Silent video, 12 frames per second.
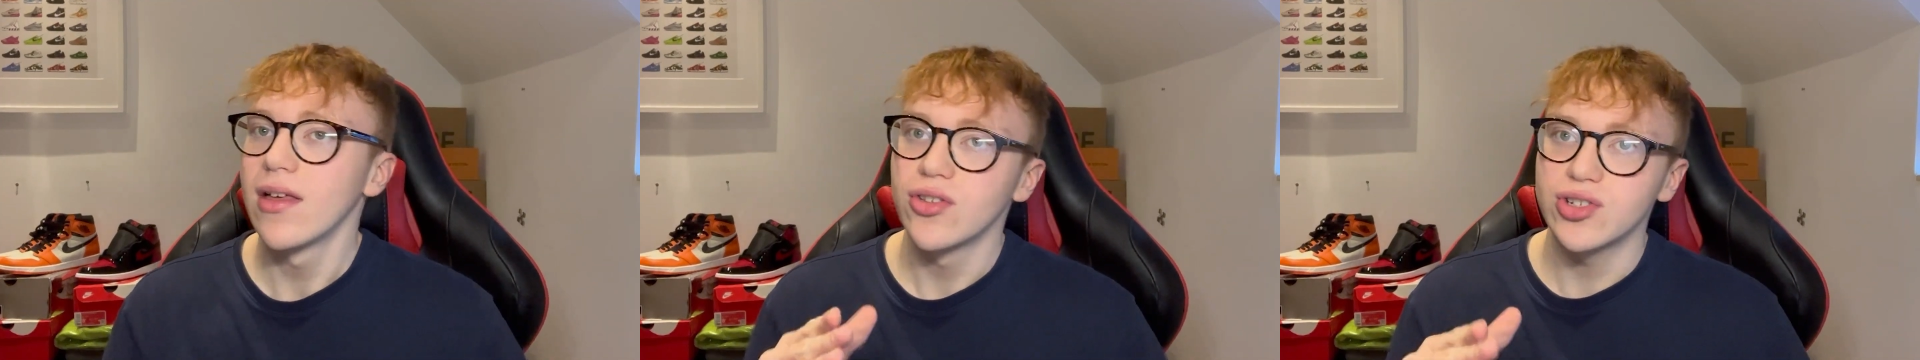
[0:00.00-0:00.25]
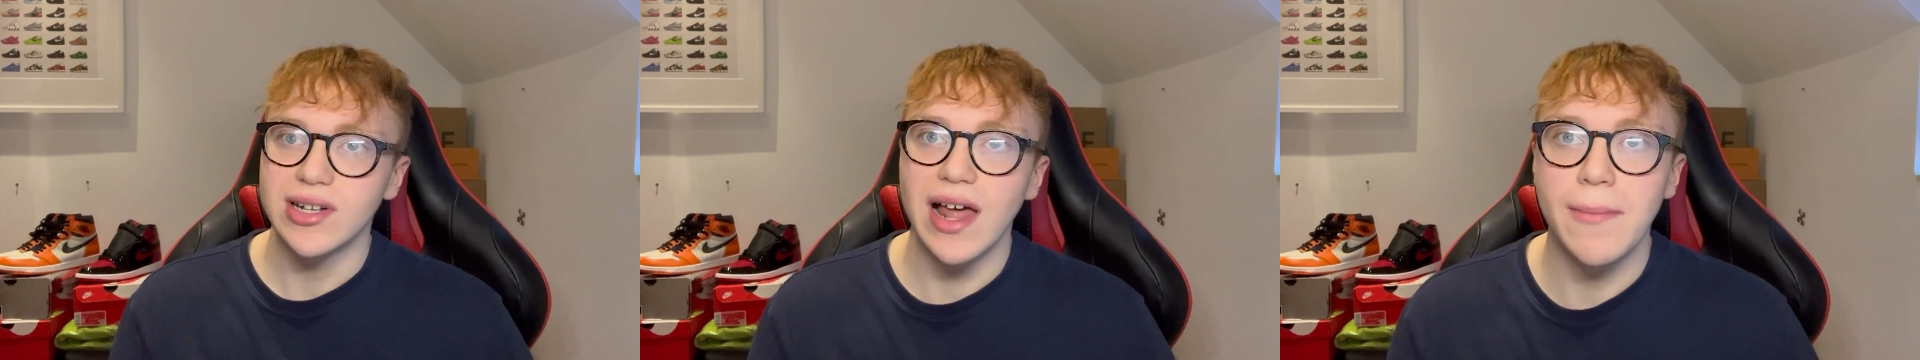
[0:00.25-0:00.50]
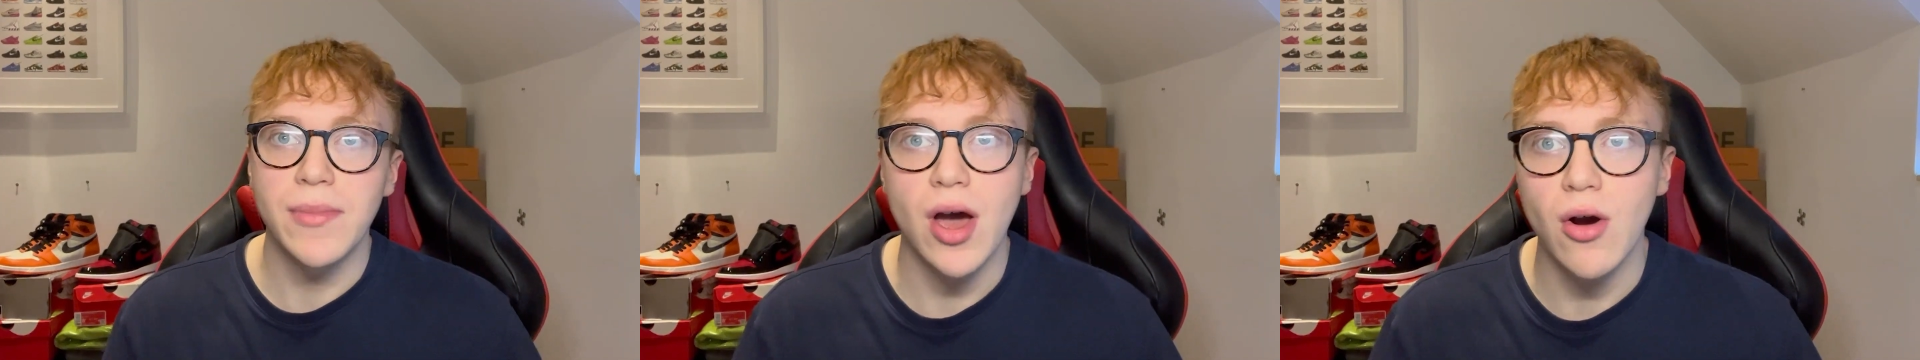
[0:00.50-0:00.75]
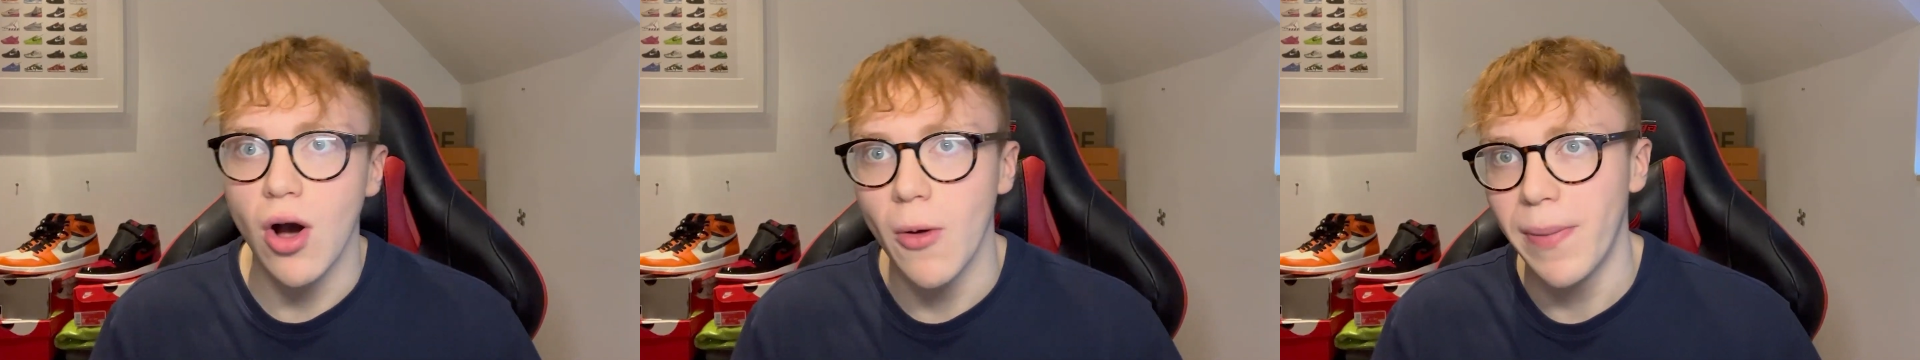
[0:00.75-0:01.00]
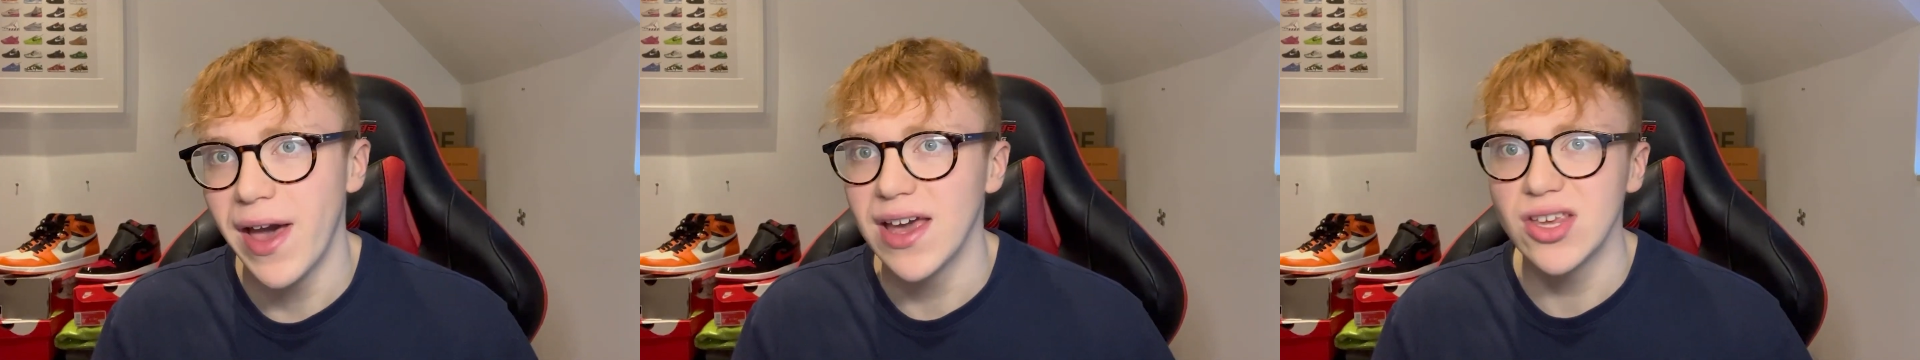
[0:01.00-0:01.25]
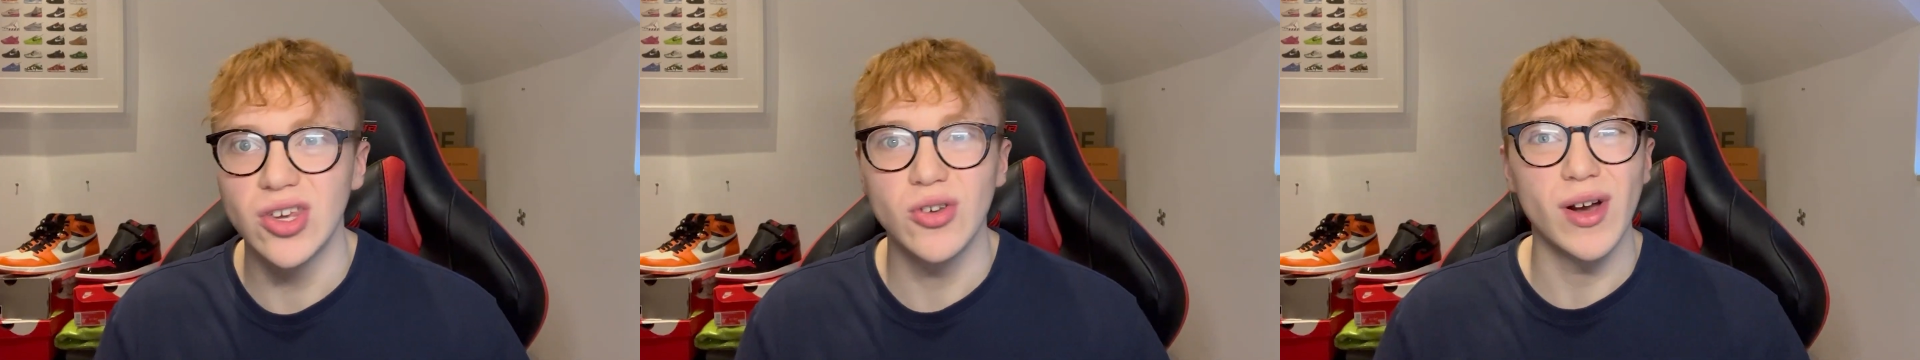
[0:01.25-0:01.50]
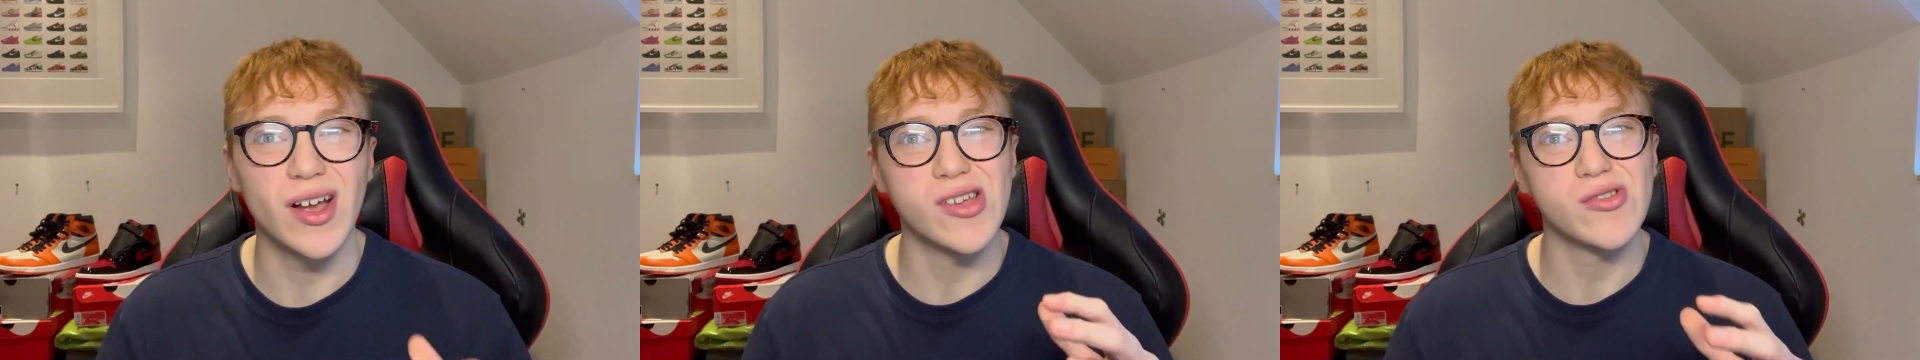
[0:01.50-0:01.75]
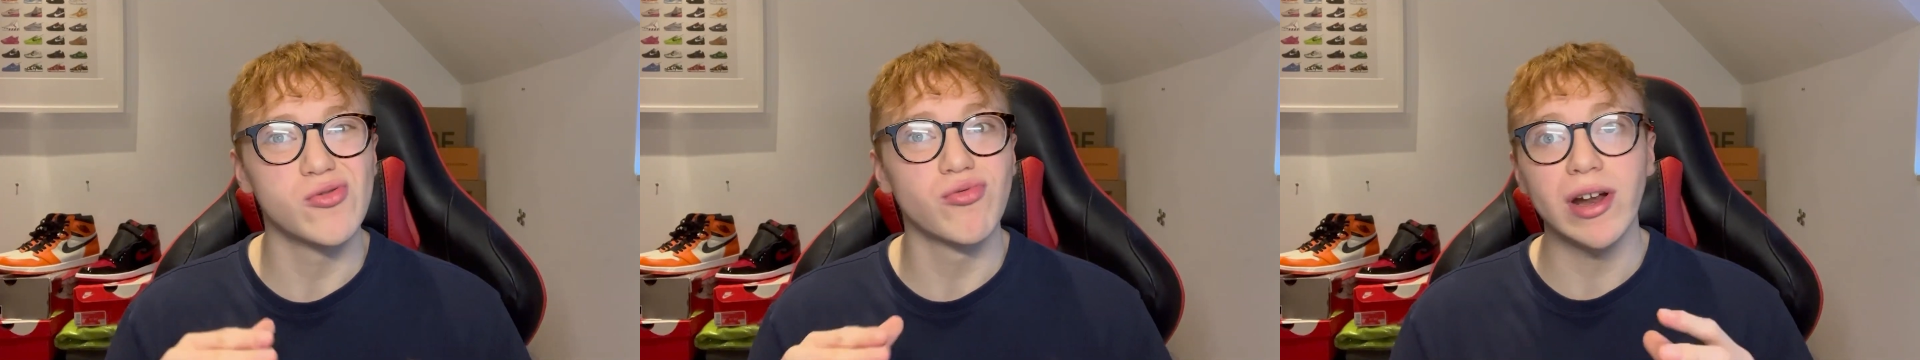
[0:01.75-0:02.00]
Just let them know, I'll pay you.
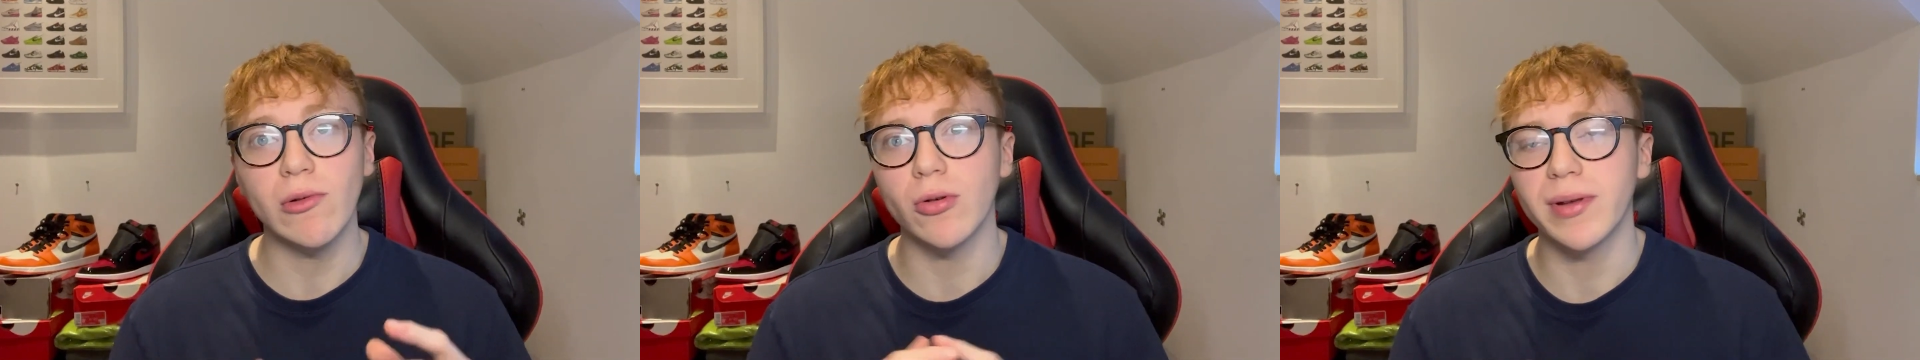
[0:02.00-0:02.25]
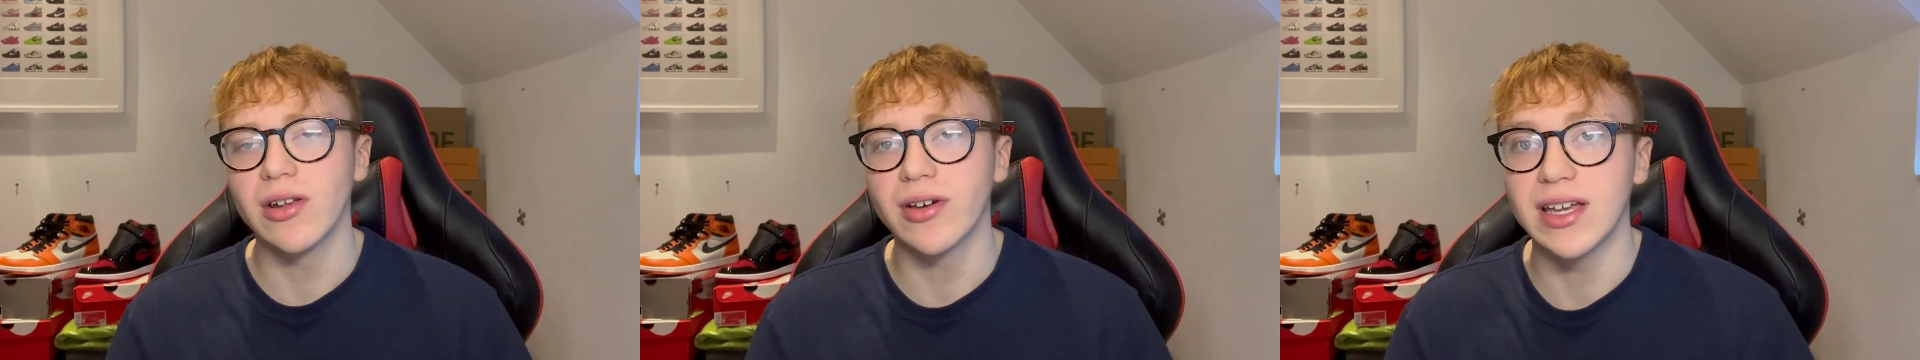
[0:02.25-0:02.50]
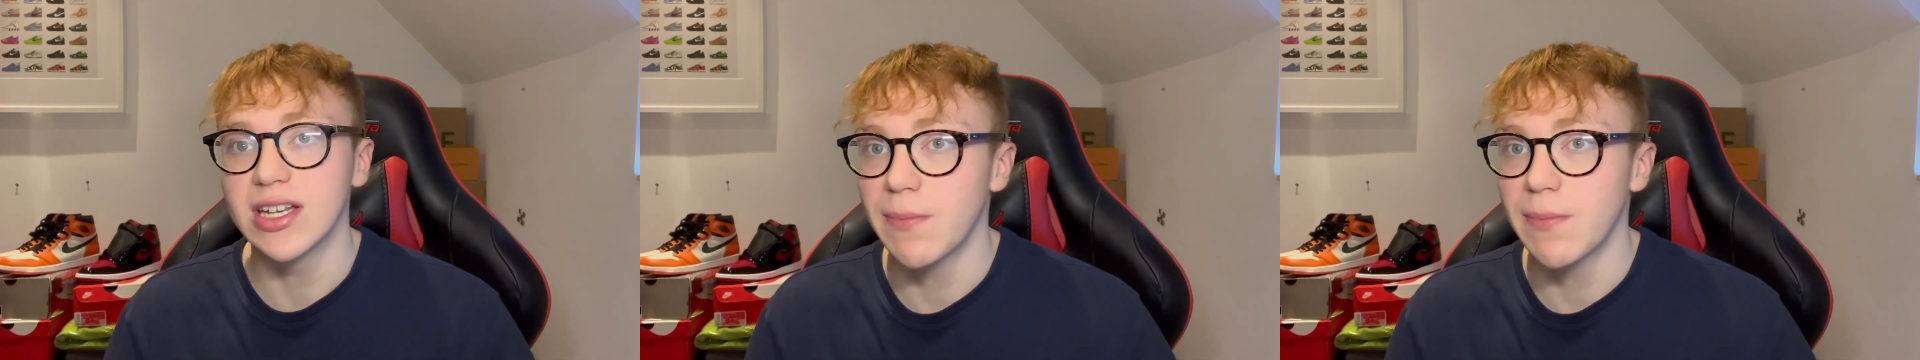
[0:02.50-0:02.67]
You really want to be looking,